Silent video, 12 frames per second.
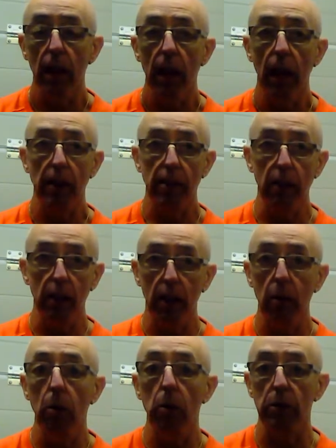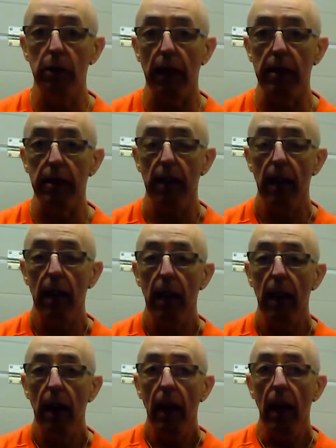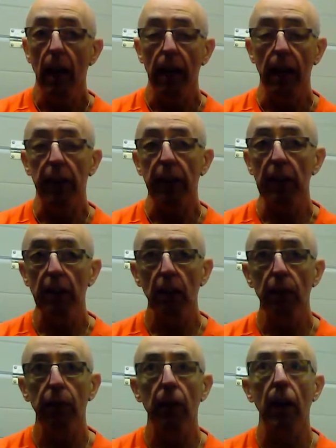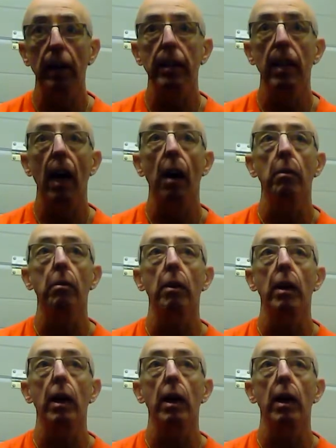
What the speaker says: is going to cause this. And I think you'll find now